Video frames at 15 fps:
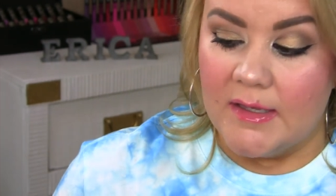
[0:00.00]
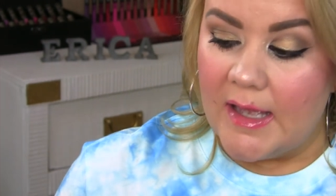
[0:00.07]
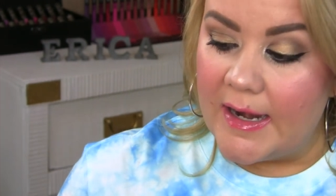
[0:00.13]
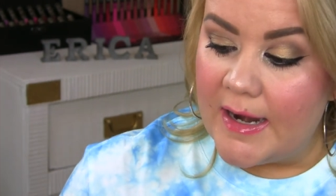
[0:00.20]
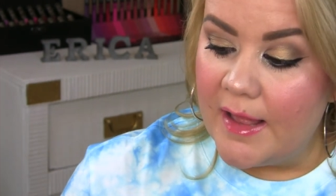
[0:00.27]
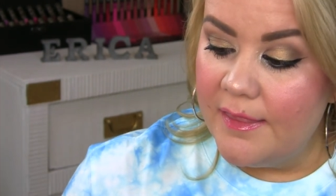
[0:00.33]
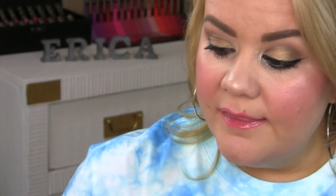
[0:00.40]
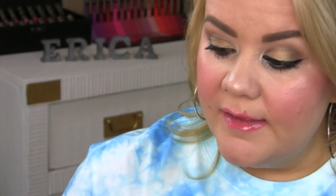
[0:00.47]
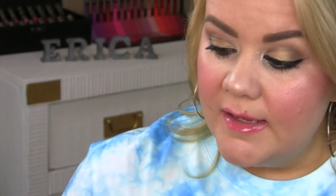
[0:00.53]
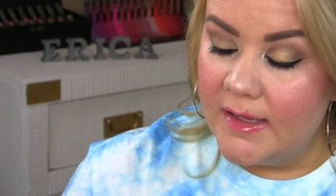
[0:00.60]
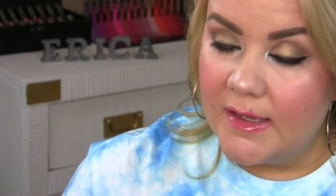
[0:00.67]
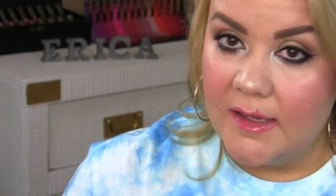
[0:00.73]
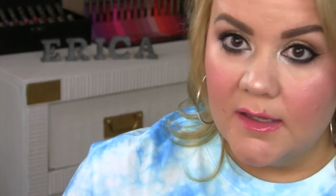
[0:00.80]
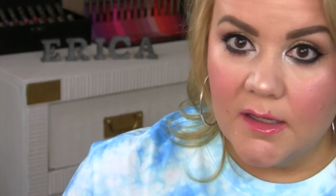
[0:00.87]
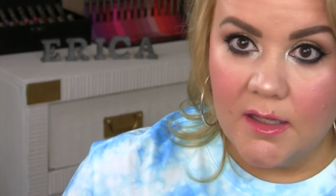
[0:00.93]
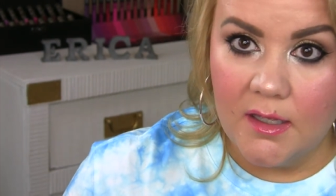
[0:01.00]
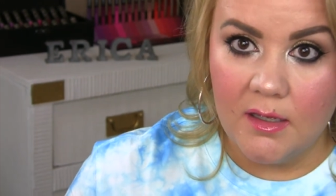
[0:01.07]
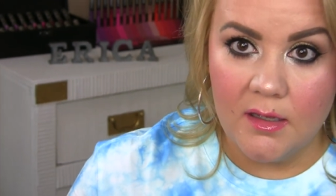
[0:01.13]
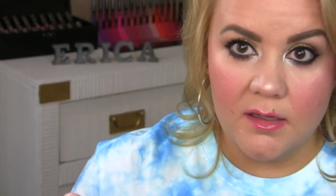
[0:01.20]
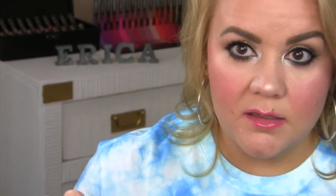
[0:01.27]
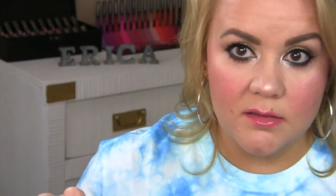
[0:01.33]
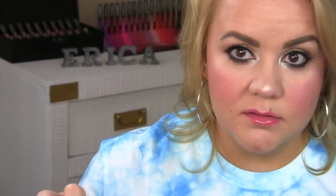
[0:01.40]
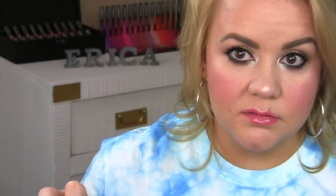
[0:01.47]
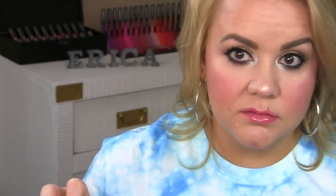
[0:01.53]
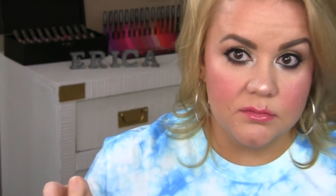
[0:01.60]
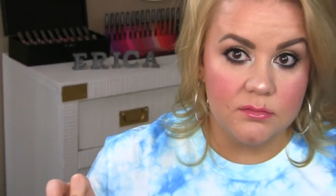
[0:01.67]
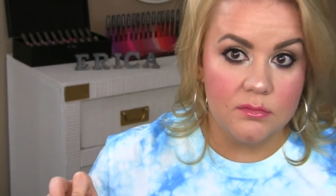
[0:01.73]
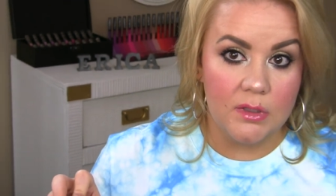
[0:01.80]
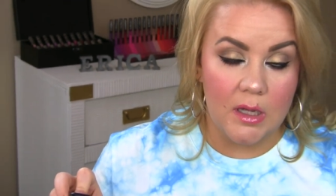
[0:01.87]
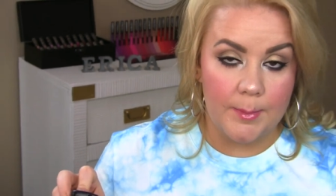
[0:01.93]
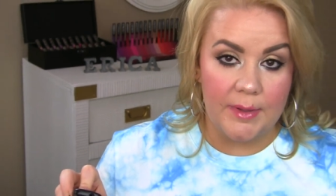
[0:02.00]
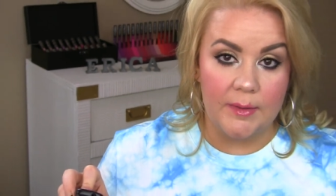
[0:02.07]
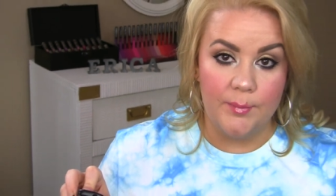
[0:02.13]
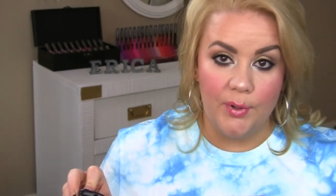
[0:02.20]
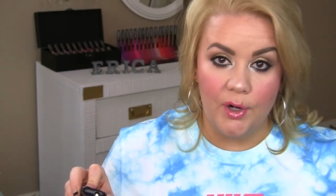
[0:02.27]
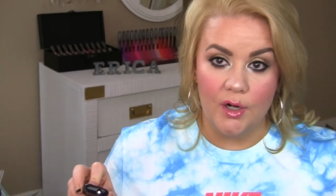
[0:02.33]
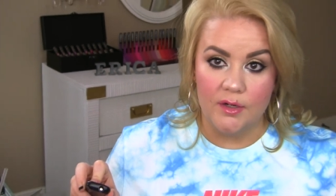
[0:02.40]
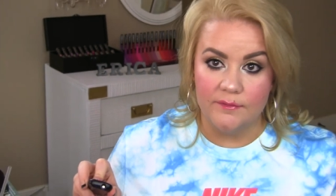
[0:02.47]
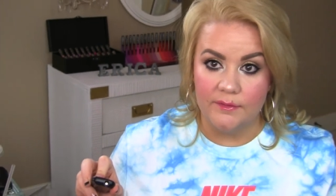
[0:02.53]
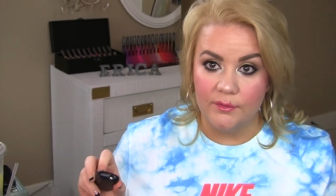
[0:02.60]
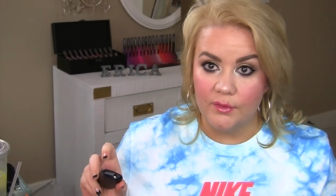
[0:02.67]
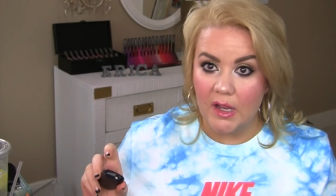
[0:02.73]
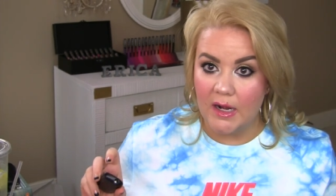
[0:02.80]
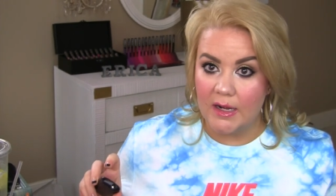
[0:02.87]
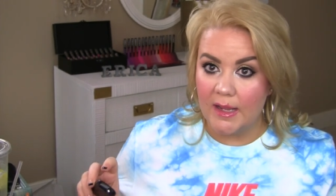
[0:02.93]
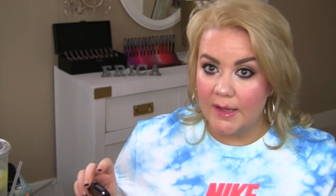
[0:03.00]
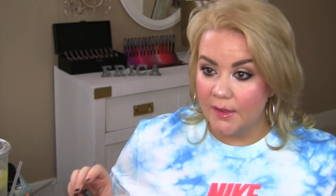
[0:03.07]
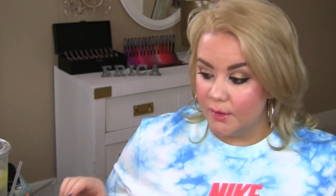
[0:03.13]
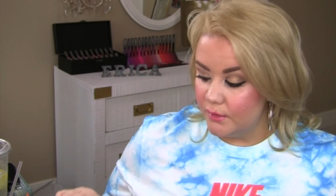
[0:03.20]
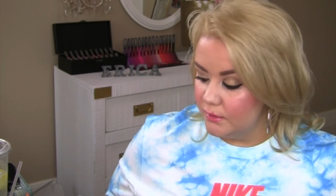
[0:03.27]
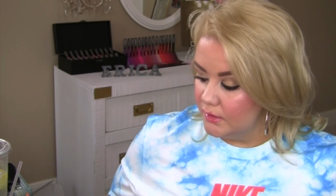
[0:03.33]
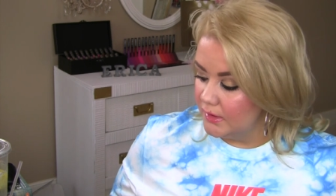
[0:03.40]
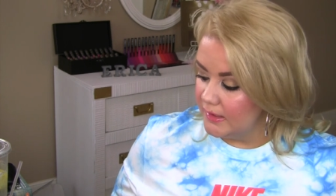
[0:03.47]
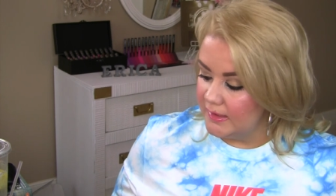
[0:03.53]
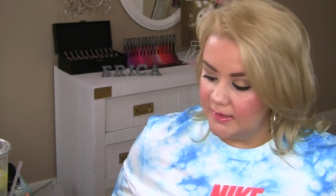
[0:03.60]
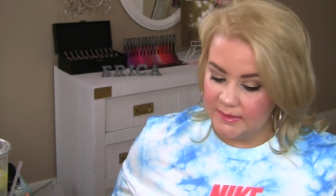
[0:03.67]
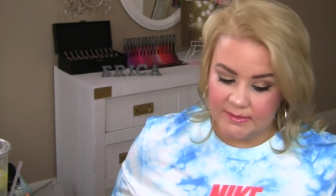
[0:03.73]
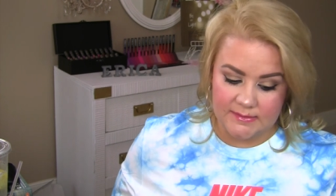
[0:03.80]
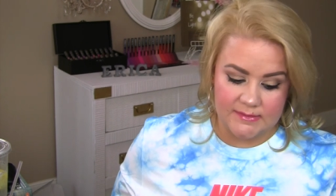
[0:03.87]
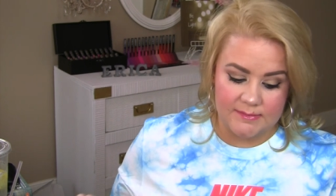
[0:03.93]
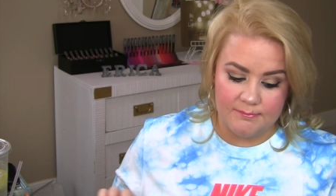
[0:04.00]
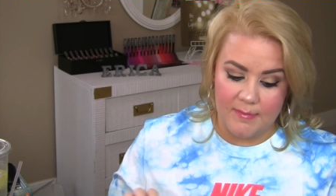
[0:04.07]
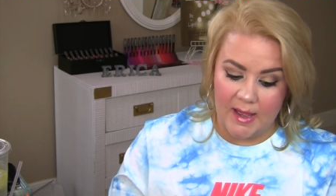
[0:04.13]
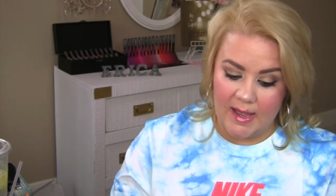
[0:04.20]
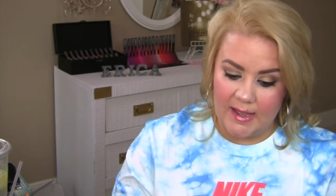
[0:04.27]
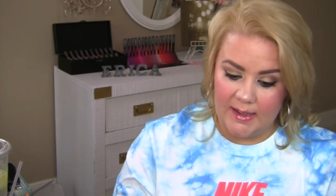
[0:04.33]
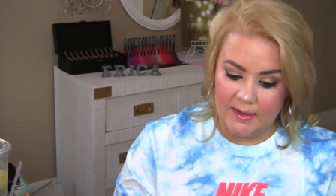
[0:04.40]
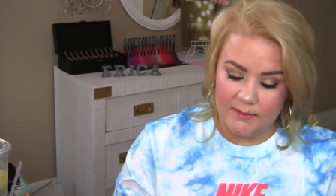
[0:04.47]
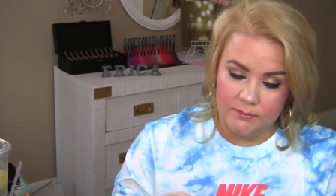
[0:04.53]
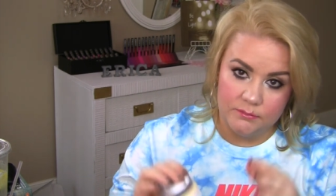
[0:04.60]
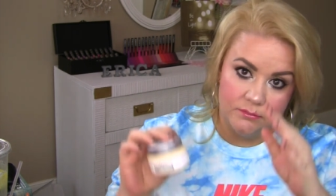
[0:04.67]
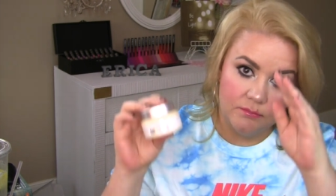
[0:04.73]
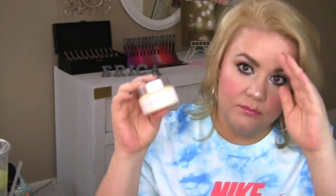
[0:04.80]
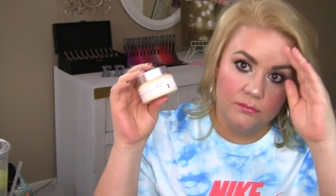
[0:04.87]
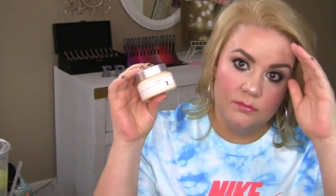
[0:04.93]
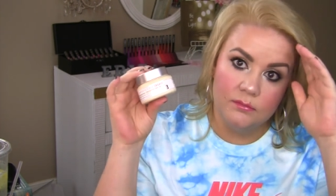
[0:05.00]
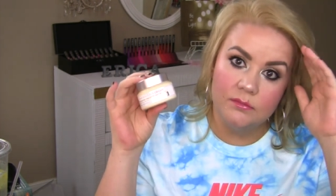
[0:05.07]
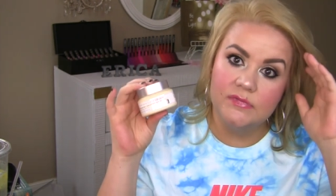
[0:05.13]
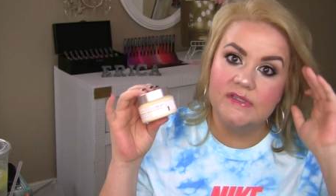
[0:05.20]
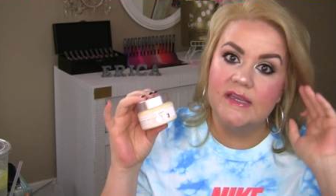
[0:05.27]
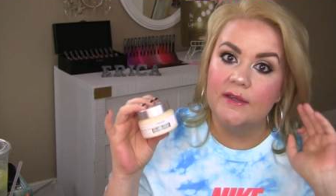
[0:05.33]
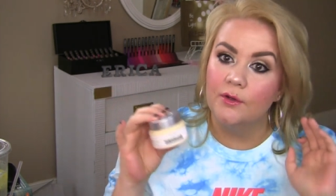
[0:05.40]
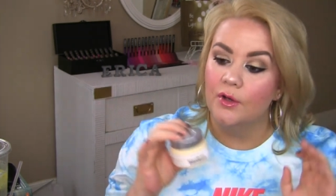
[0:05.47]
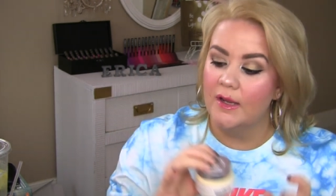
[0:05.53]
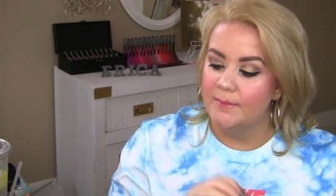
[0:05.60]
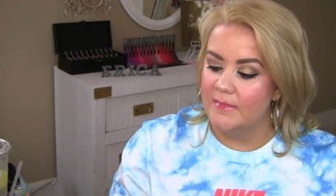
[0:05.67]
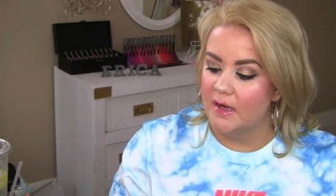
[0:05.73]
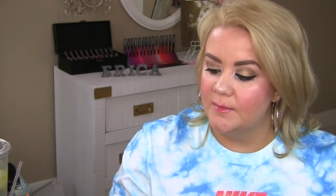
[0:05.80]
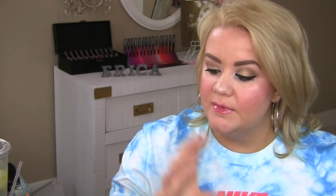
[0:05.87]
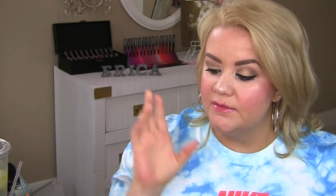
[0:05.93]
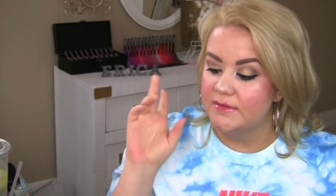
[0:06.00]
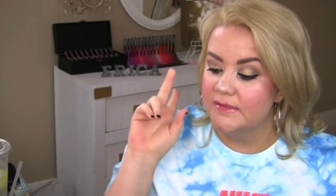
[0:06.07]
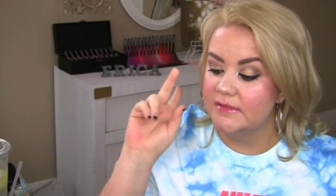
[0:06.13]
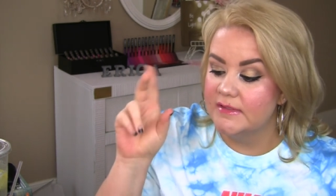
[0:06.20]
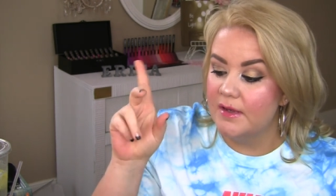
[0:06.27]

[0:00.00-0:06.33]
And I think a big part of it right now is my skin cream that I'm using.